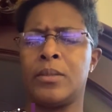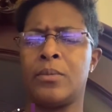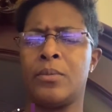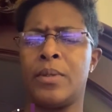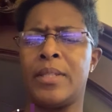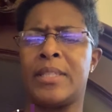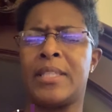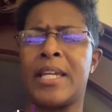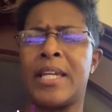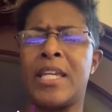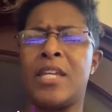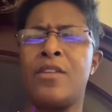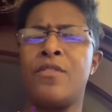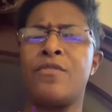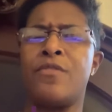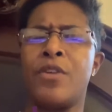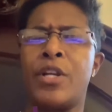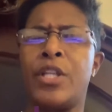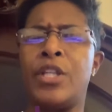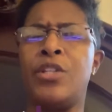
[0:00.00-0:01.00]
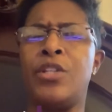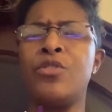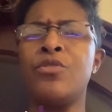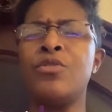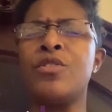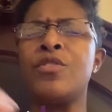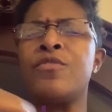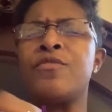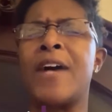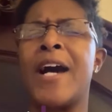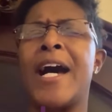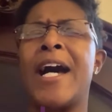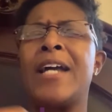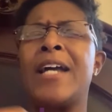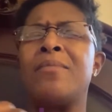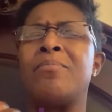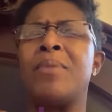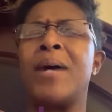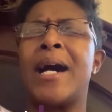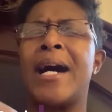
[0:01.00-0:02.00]
We thank you for a
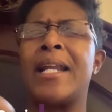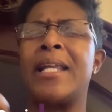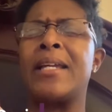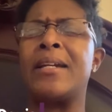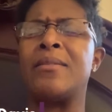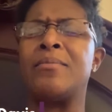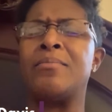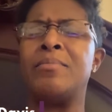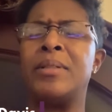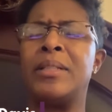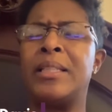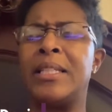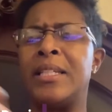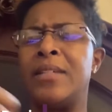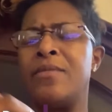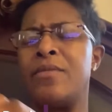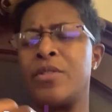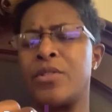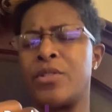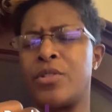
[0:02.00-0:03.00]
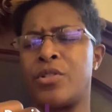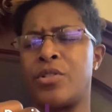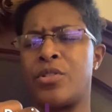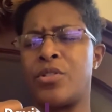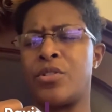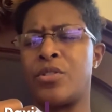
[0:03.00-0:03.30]
unified body of believers